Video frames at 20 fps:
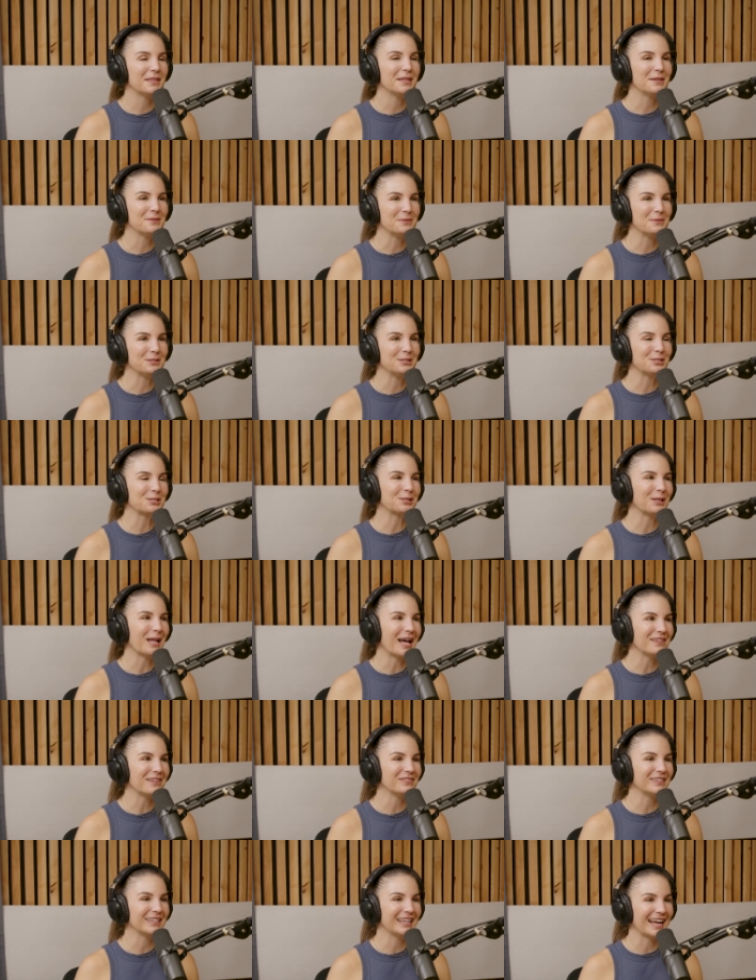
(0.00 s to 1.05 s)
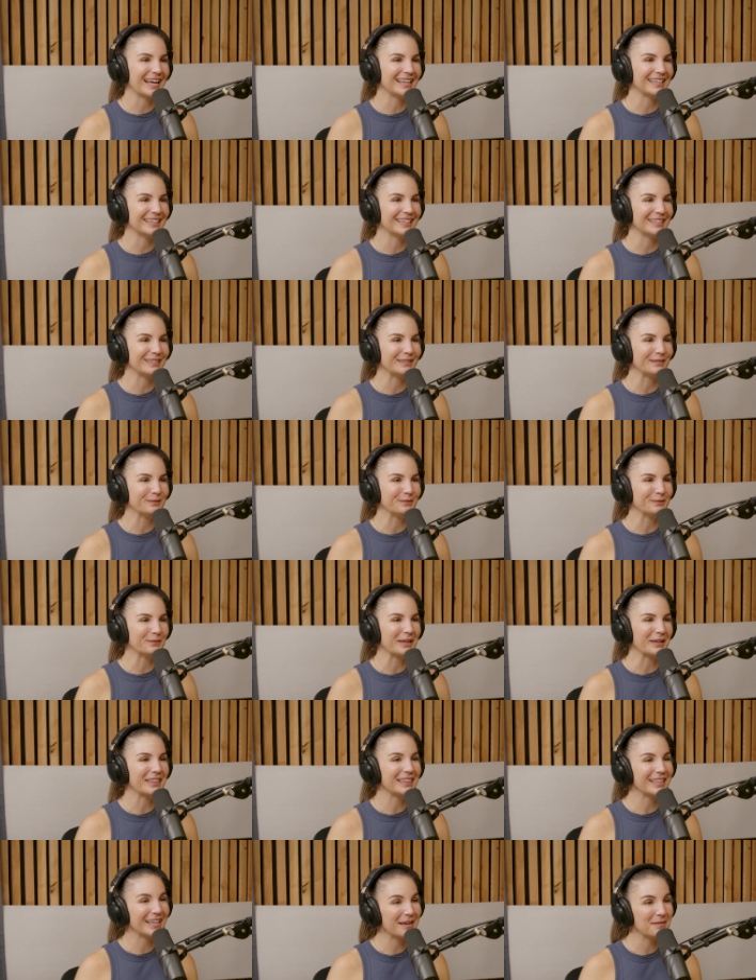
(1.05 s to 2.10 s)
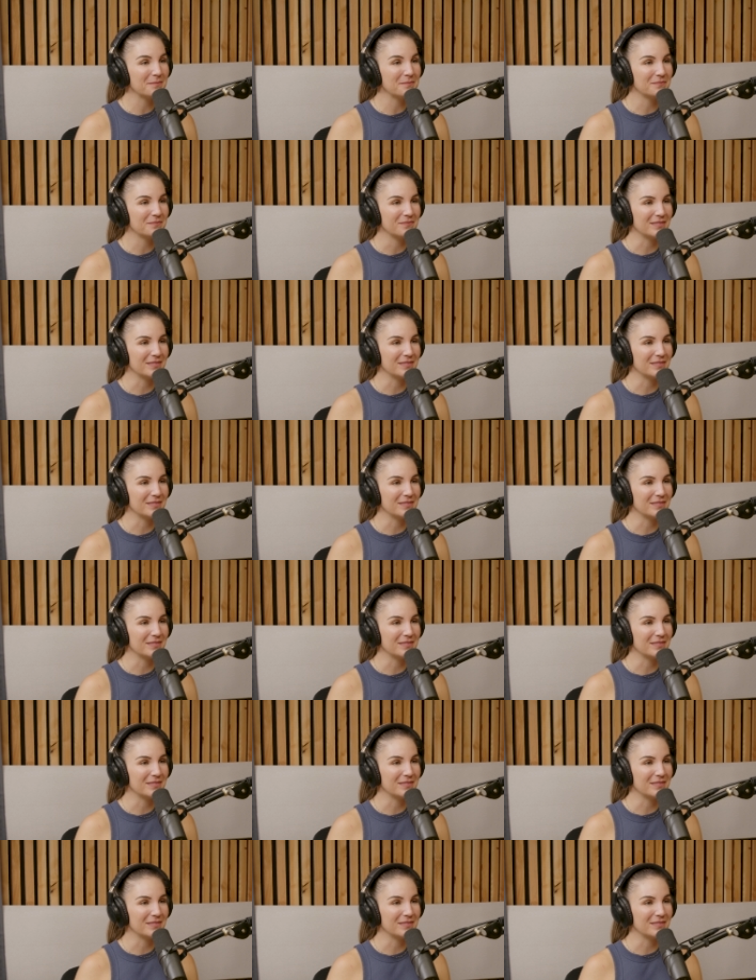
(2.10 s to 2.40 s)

then we're just laughing at it with them.